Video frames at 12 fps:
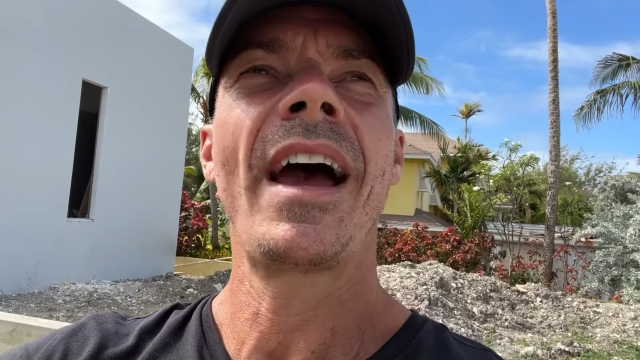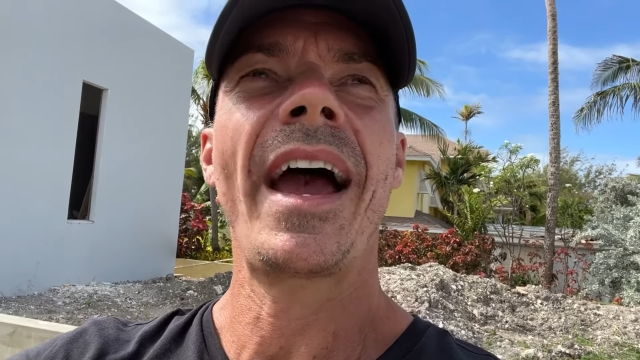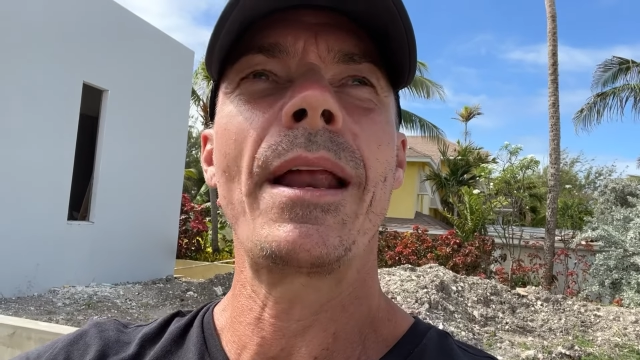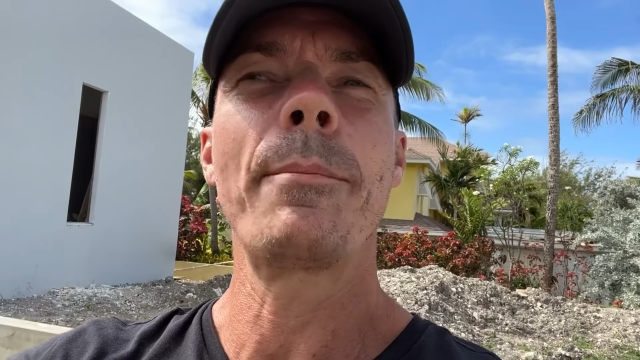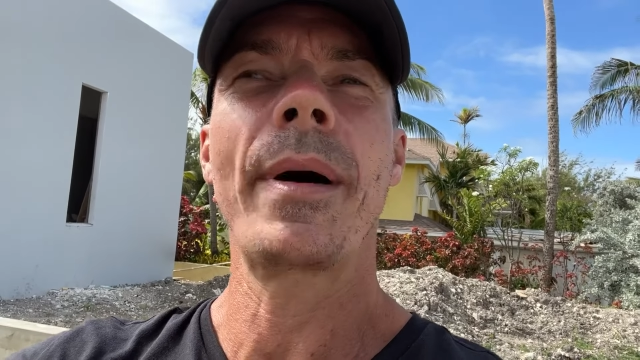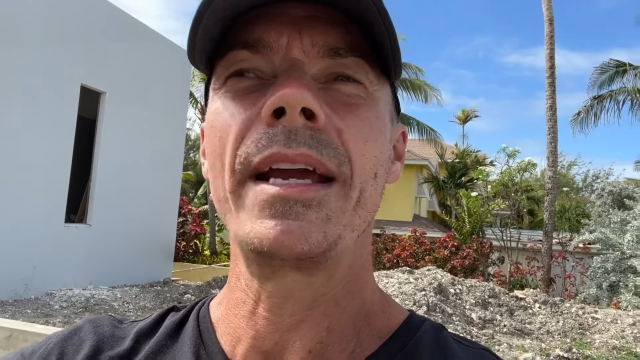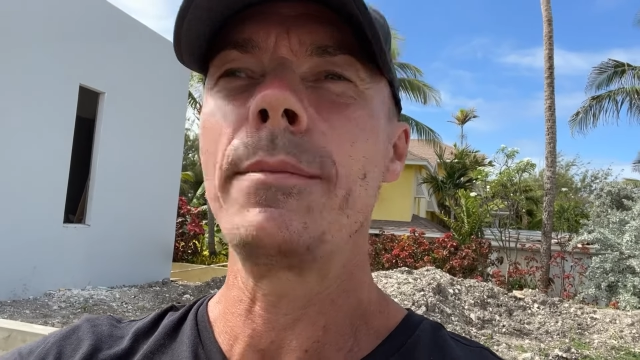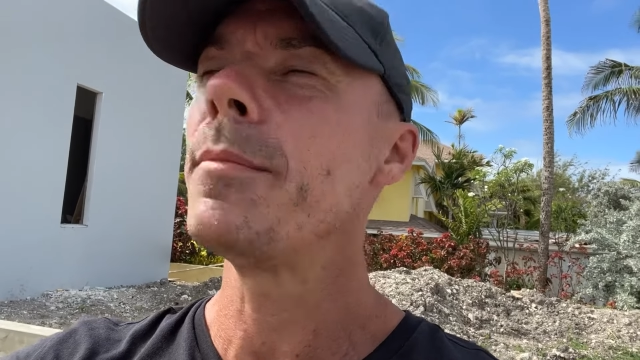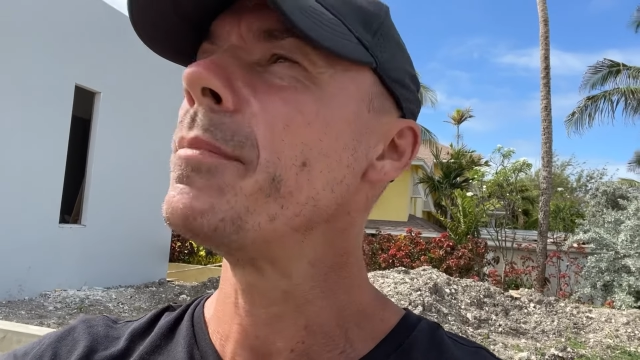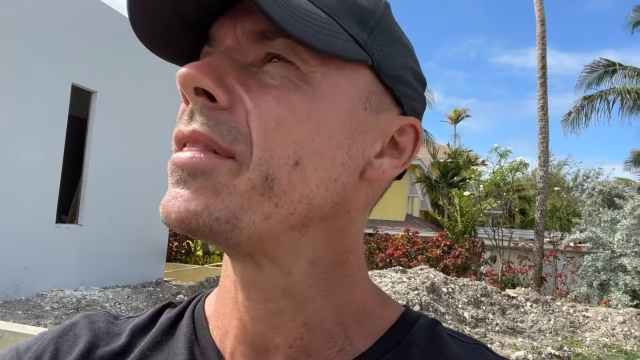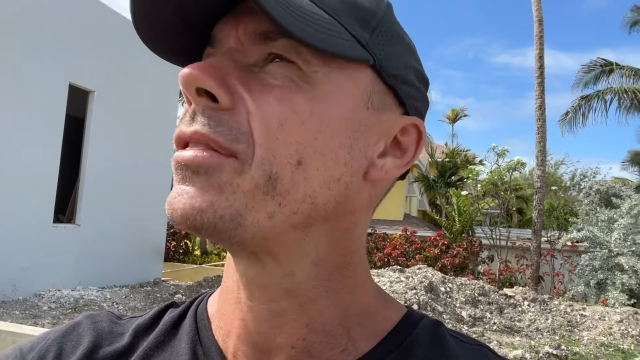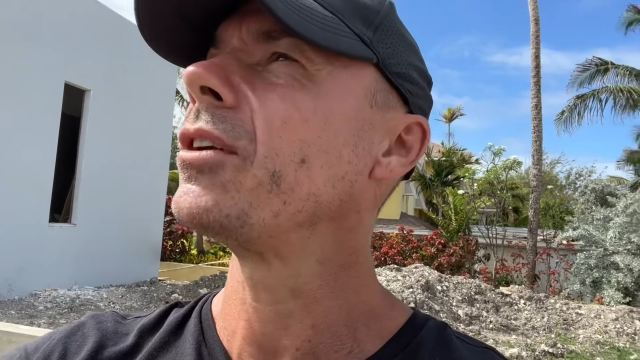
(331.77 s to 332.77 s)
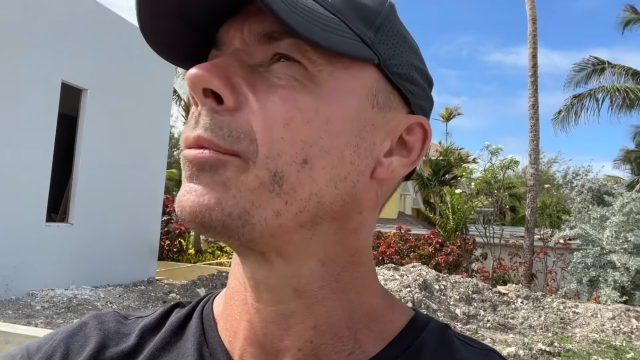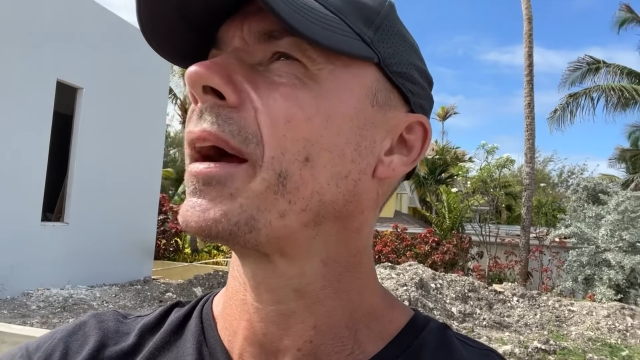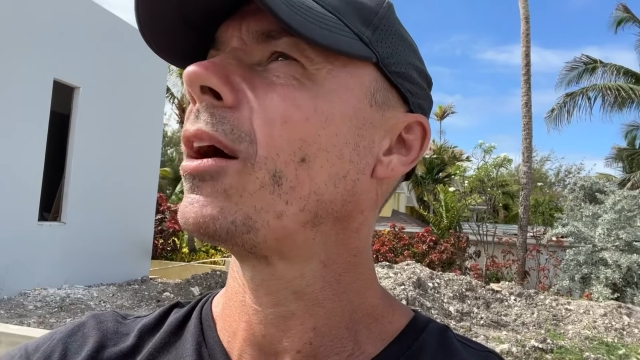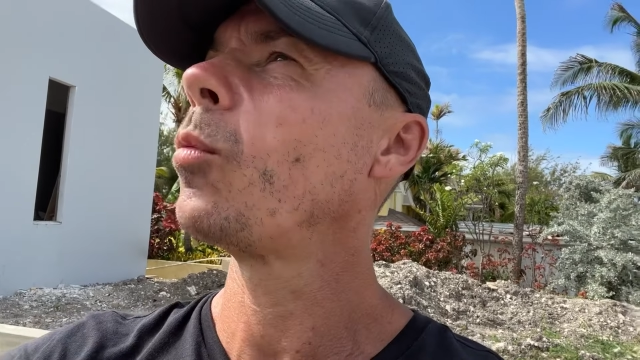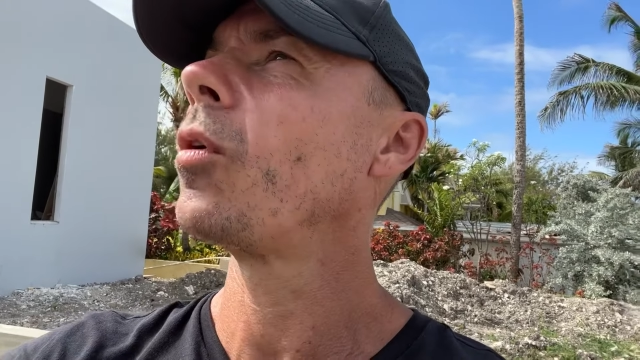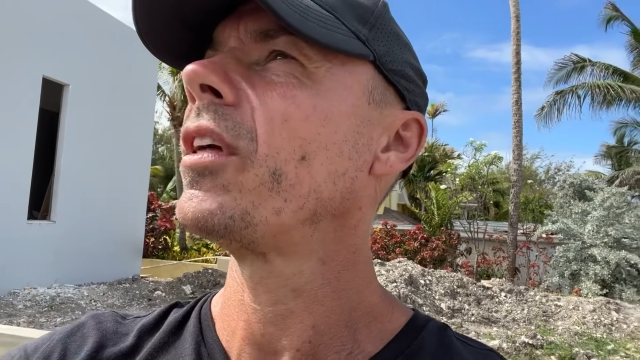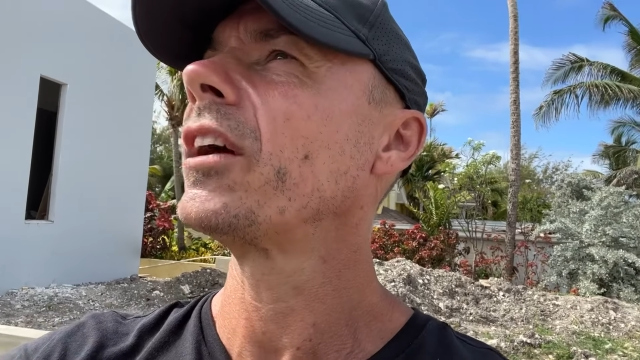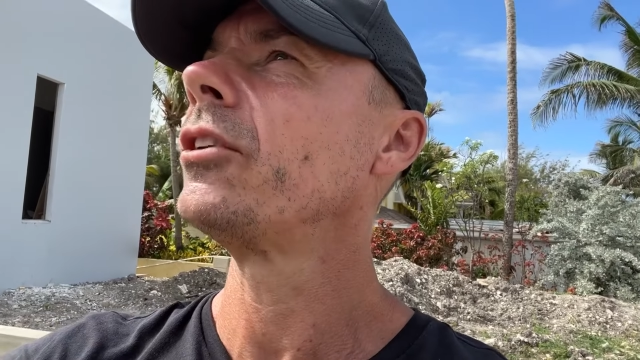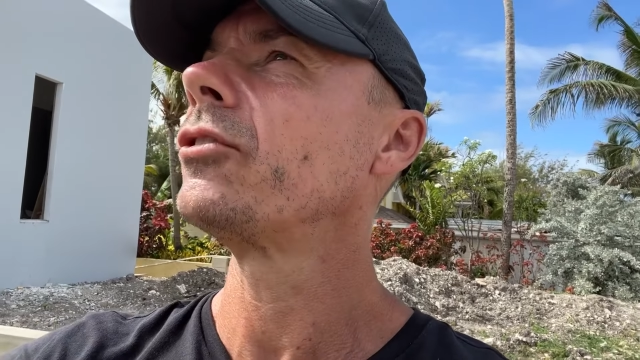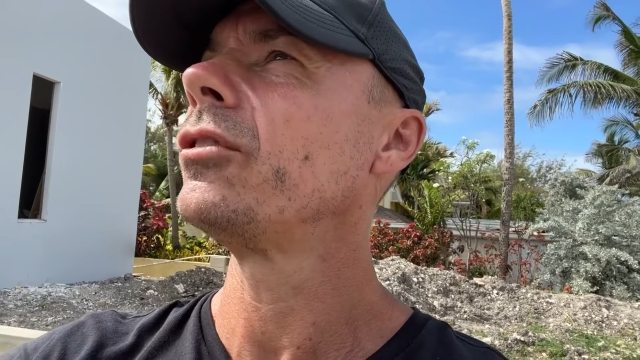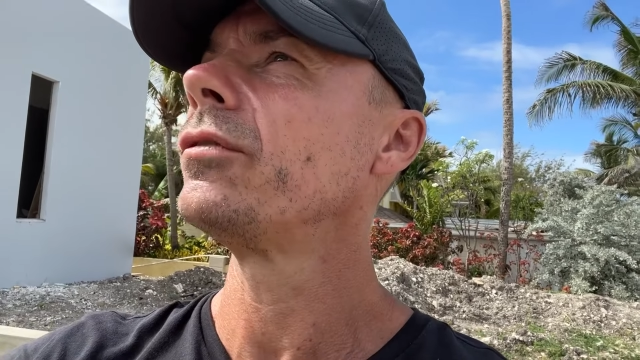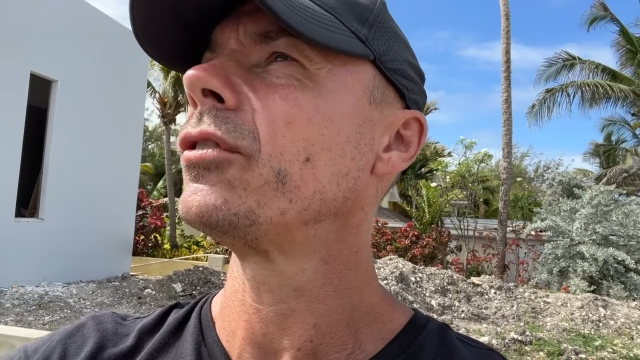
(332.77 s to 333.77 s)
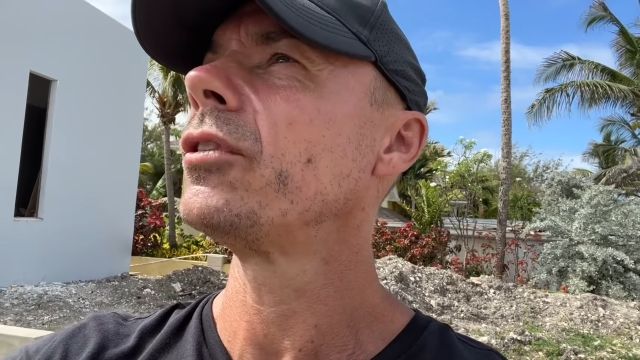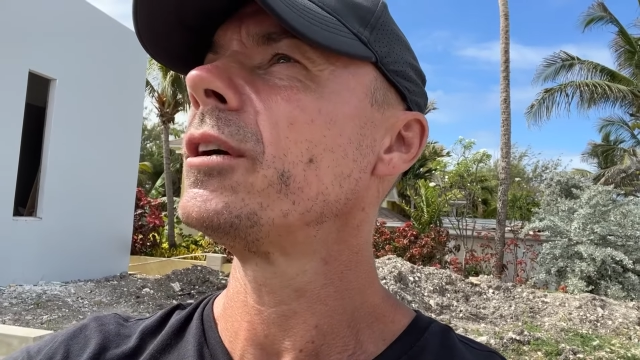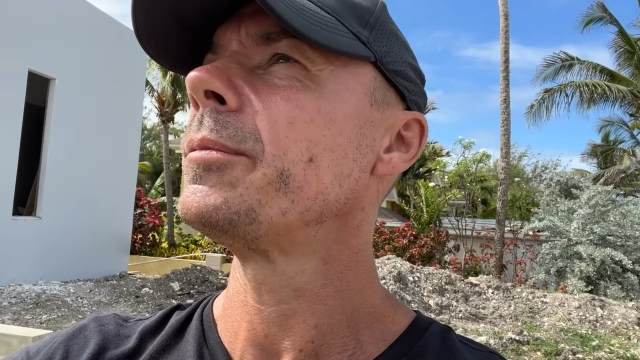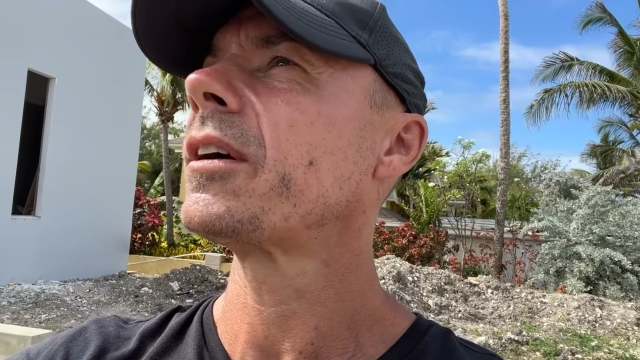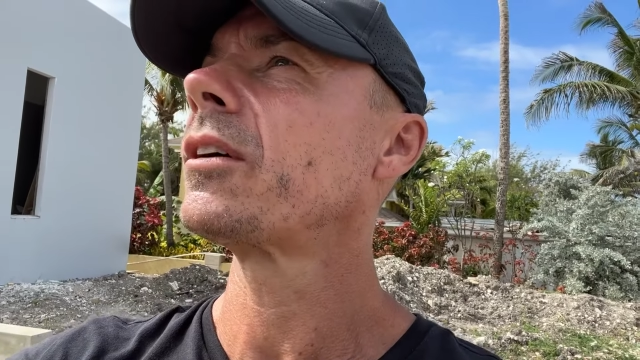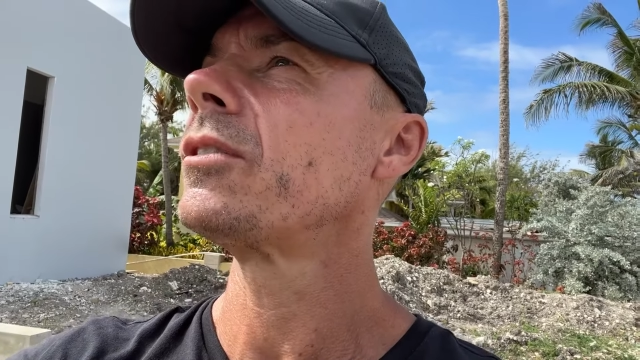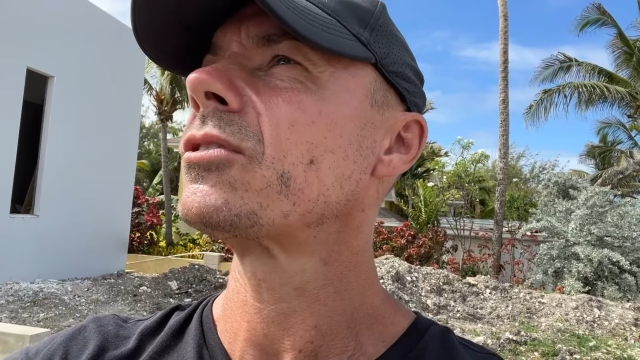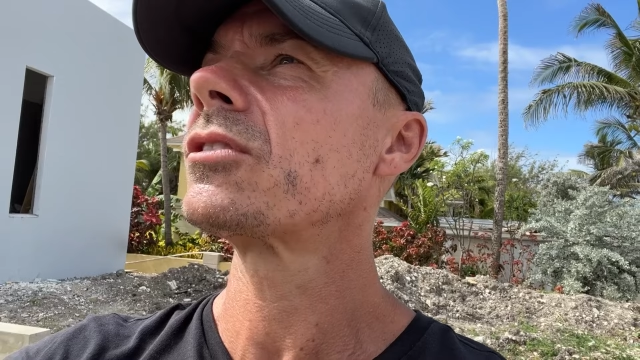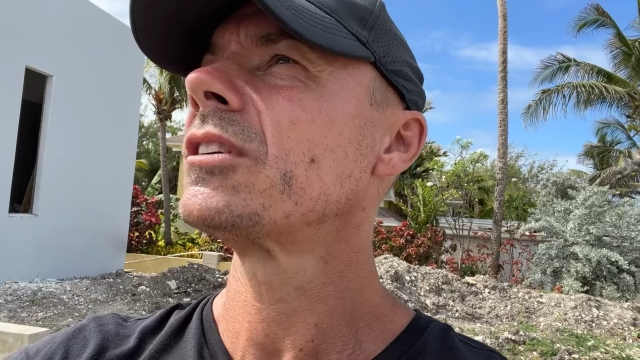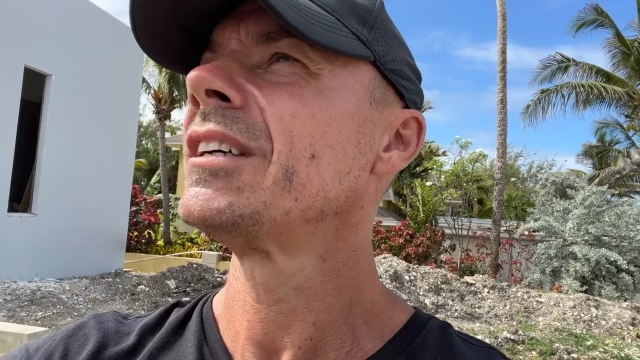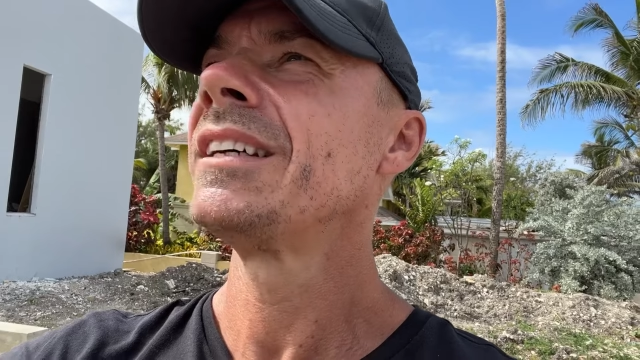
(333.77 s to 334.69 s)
and payment method about what they're going to do for you, because